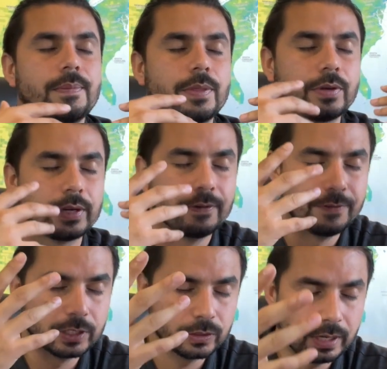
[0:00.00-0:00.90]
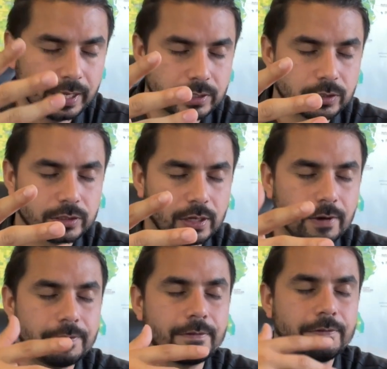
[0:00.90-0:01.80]
You're going to visualize
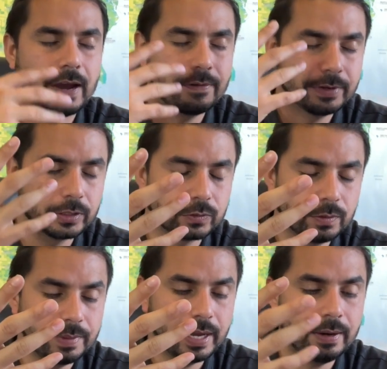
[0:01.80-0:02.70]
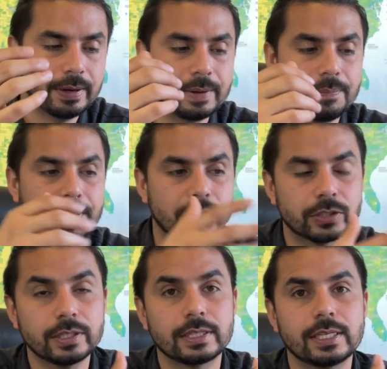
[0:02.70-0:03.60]
yourself in 5 years from now and
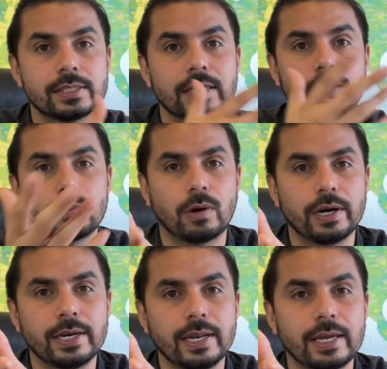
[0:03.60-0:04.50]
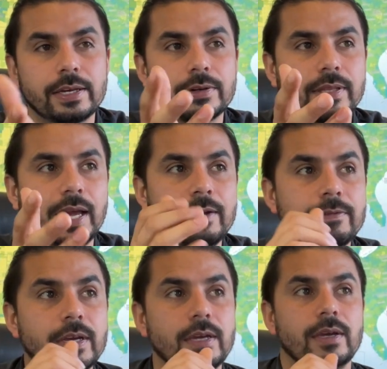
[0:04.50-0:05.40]
picture the things that you want in your life.
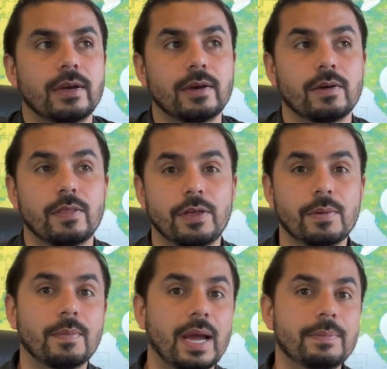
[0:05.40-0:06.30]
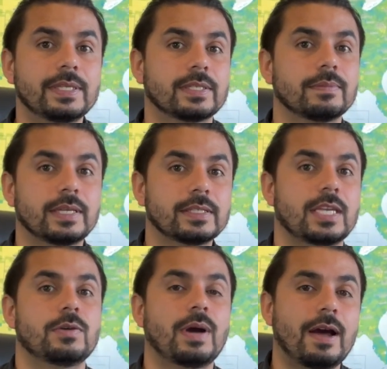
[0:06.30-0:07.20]
there might be some things
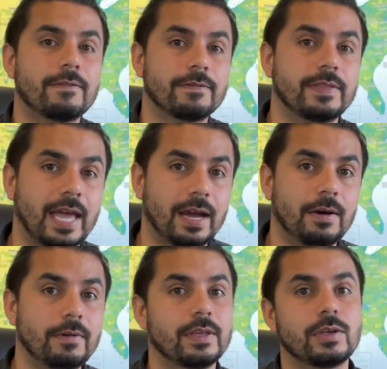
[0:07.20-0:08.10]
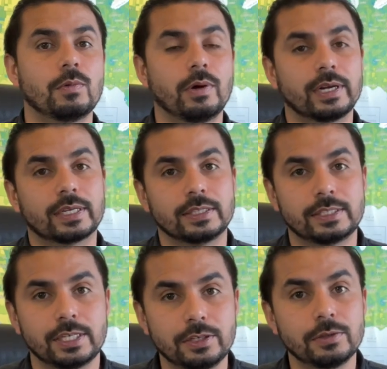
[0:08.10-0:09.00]
that you have now that you want to
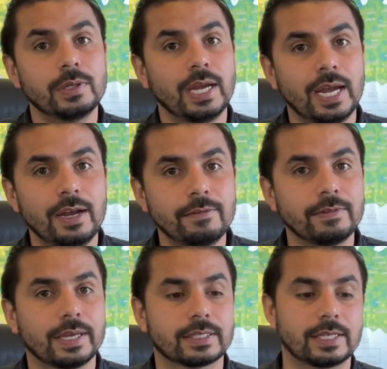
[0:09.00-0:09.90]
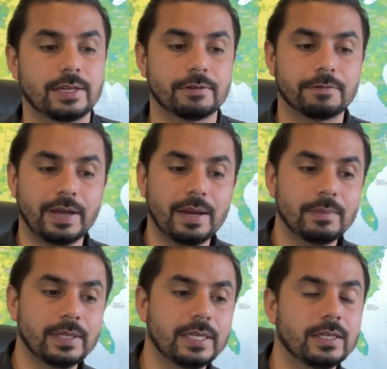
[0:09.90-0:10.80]
continue to have, like say your
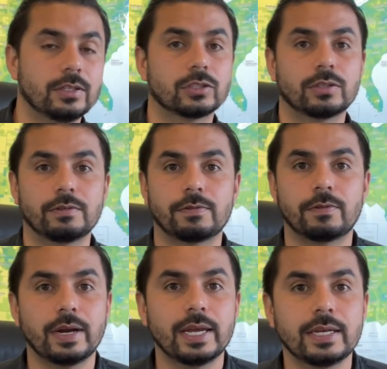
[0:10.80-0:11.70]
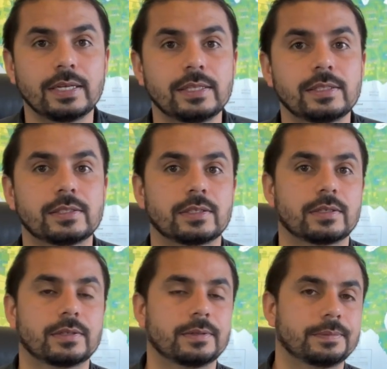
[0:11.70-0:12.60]
family or certain friends
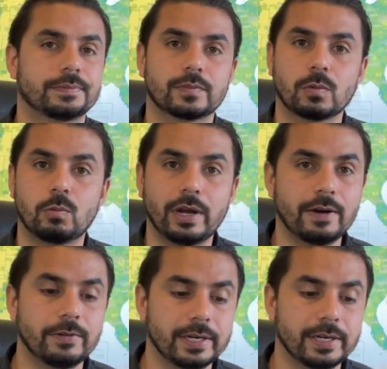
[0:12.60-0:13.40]
or whatever